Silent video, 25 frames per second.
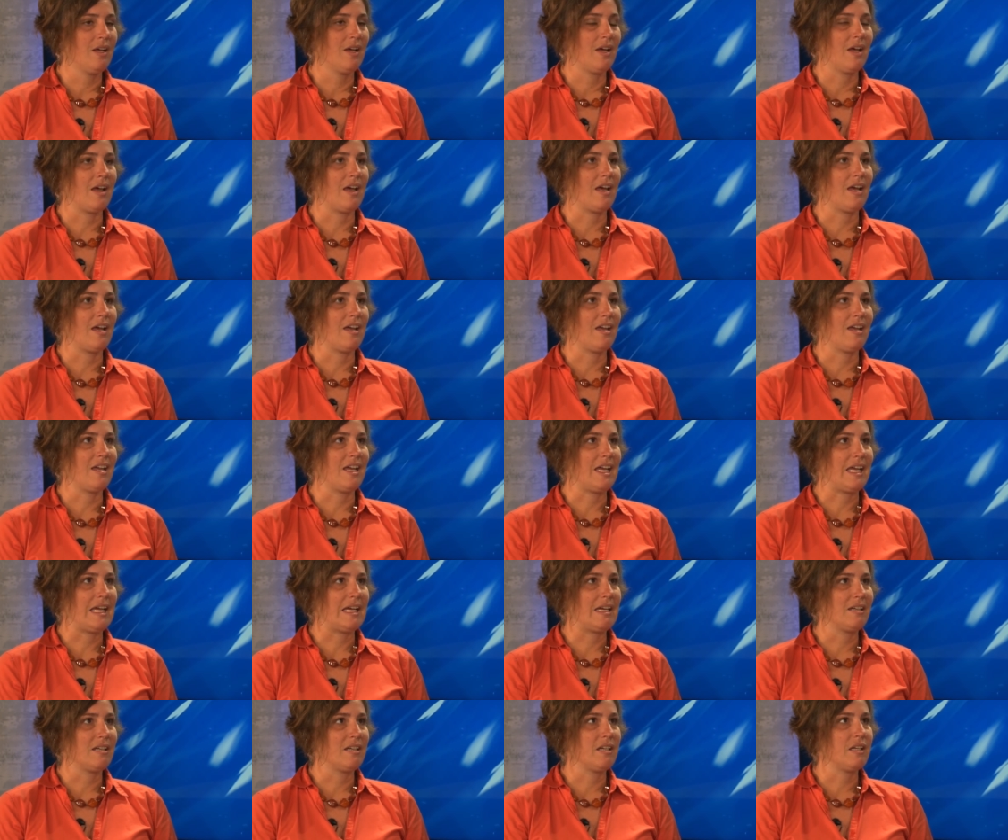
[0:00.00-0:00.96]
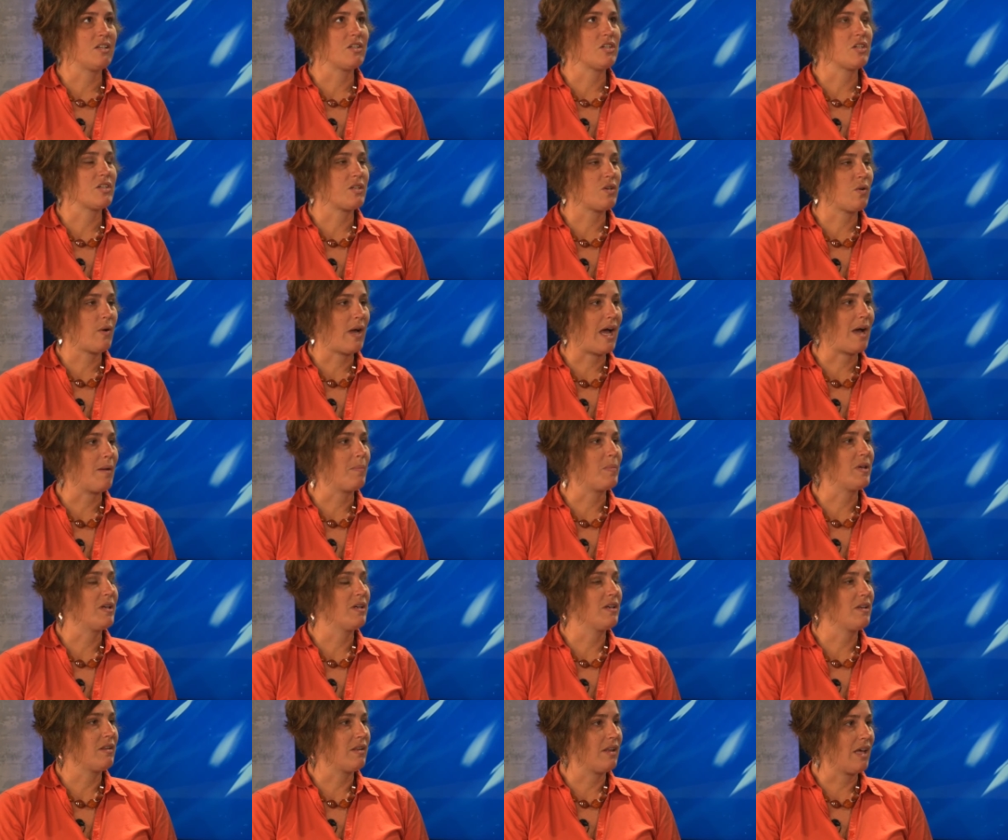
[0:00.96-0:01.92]
And it just so
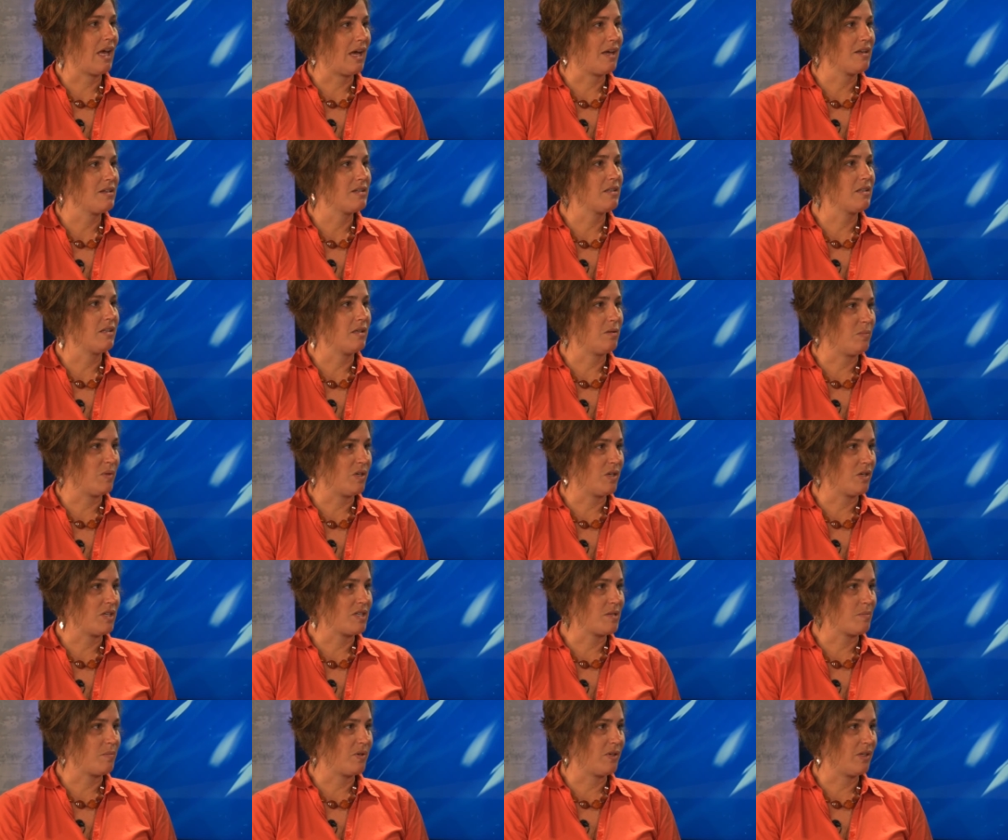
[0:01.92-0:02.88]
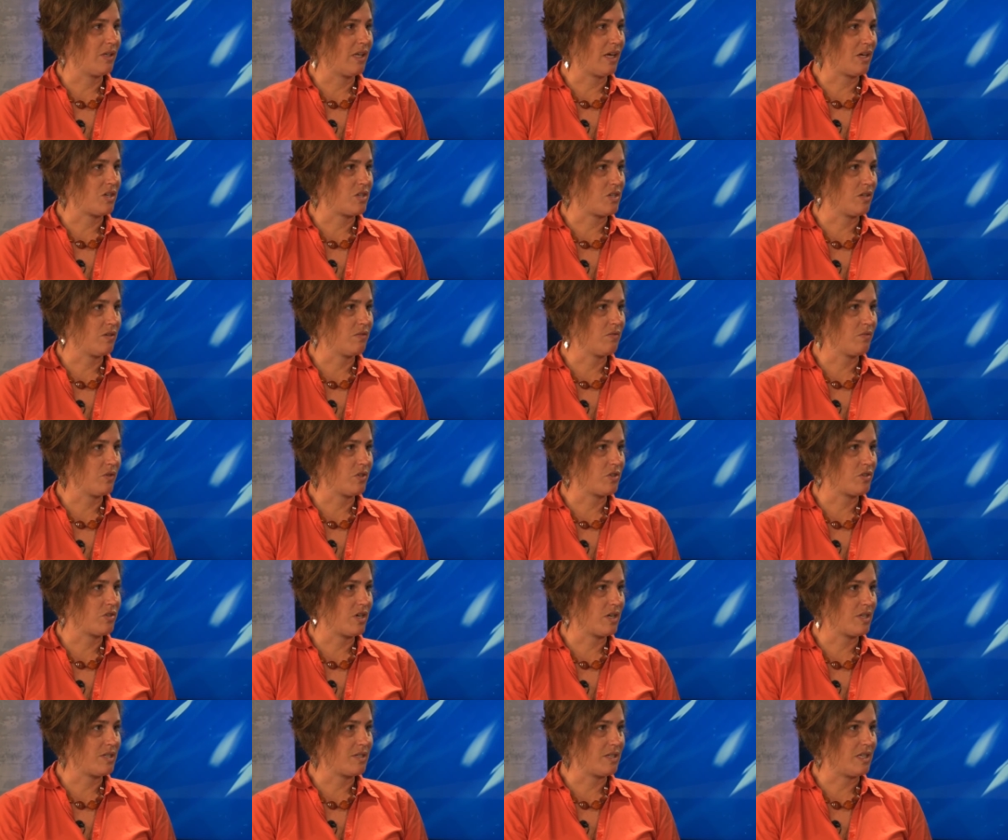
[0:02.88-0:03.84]
happened that the municipal election for
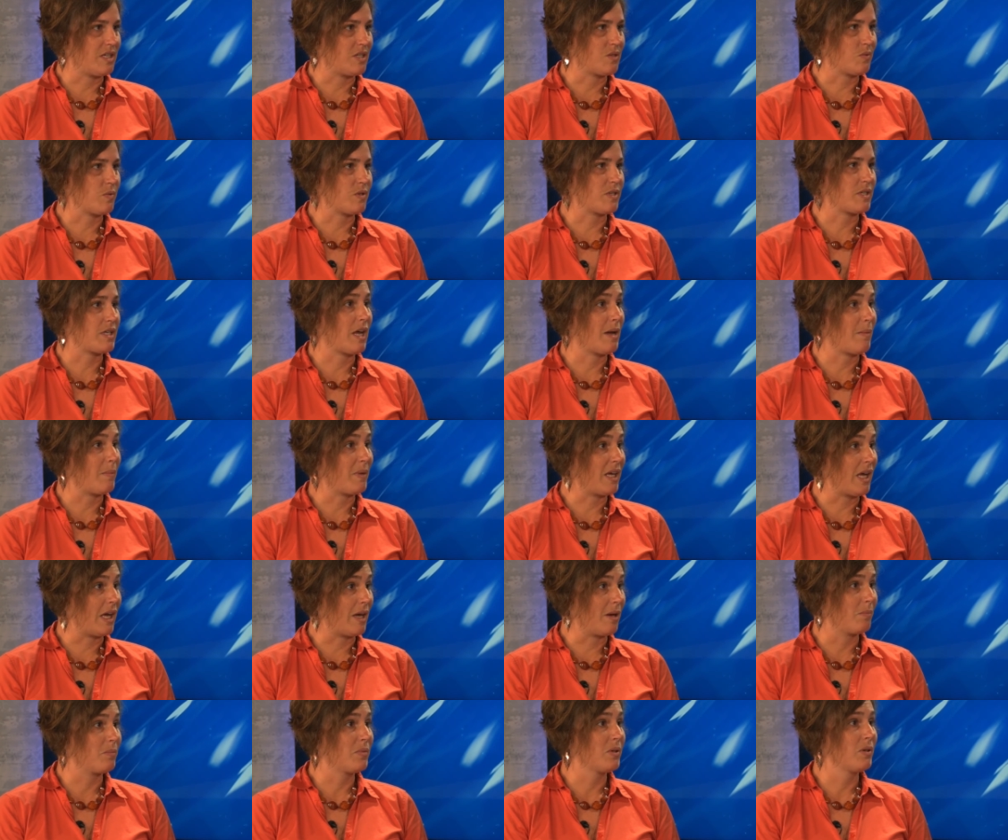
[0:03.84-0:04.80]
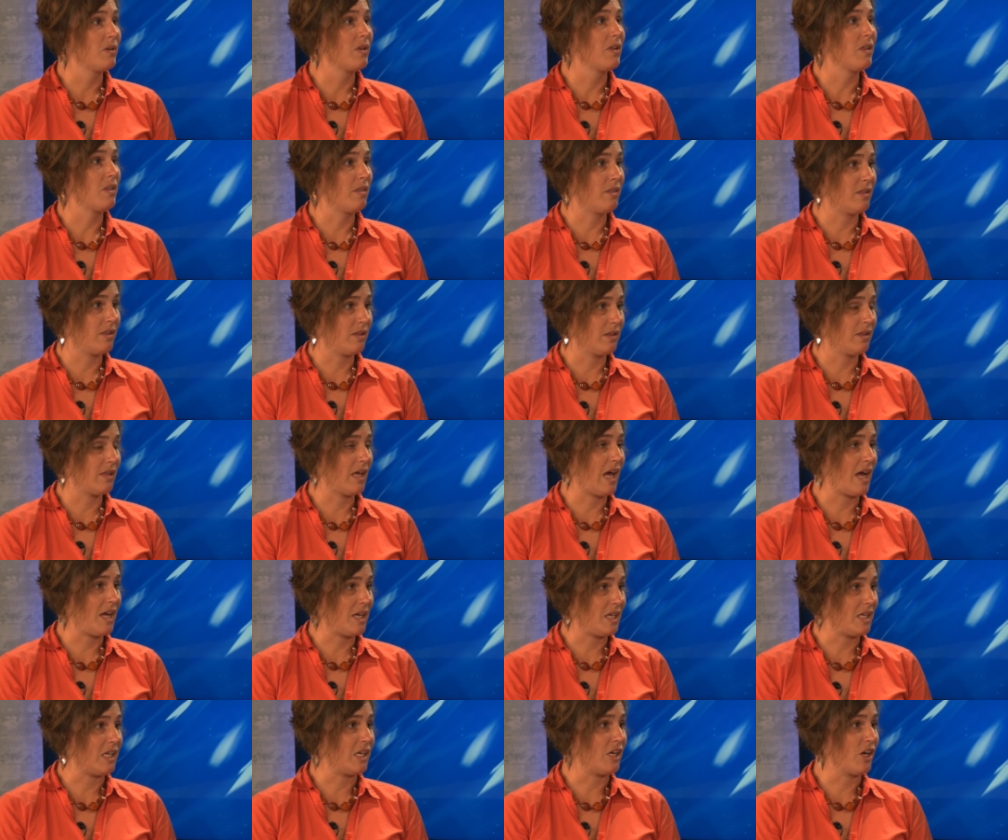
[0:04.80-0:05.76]
trustees was coming up
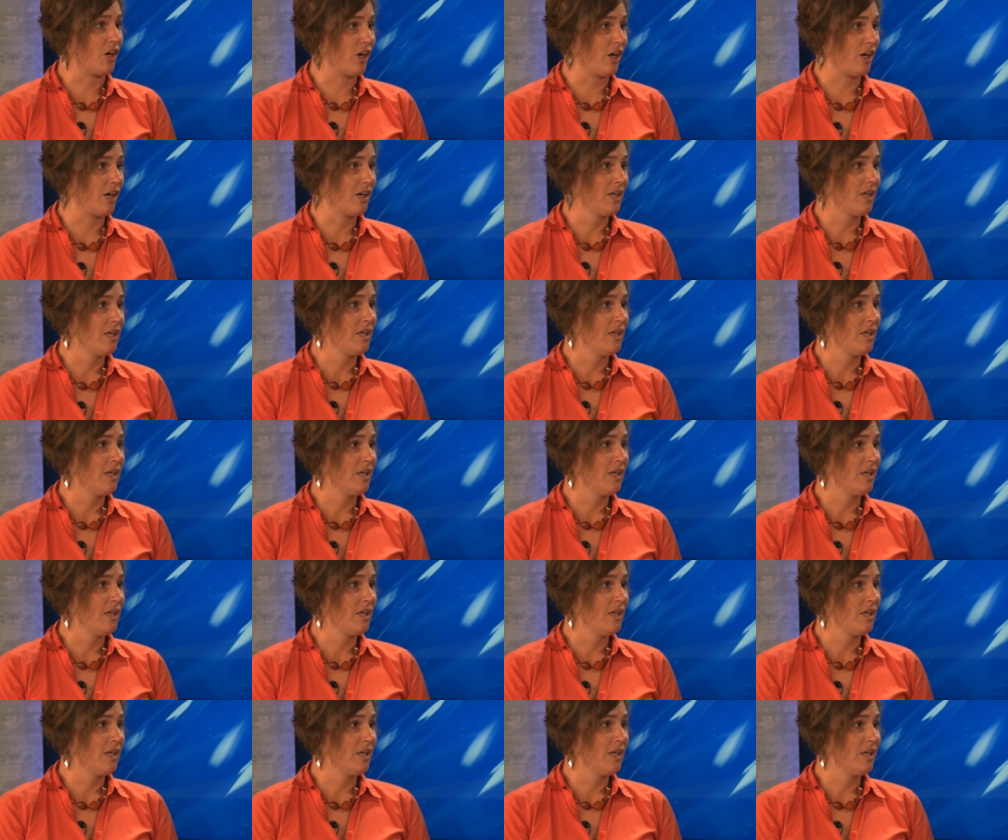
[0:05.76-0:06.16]
that year.